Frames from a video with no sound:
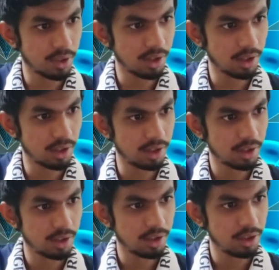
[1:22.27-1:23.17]

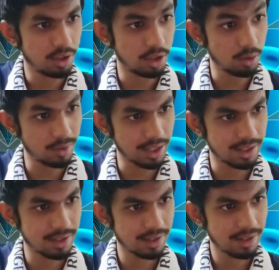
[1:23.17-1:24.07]
per
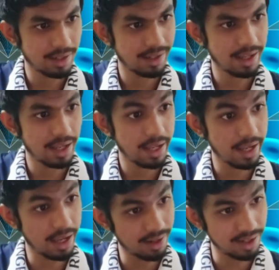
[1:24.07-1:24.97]
unit
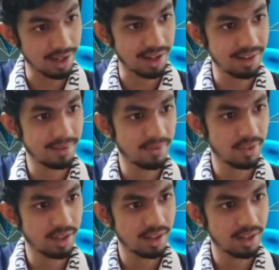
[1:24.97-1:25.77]
area,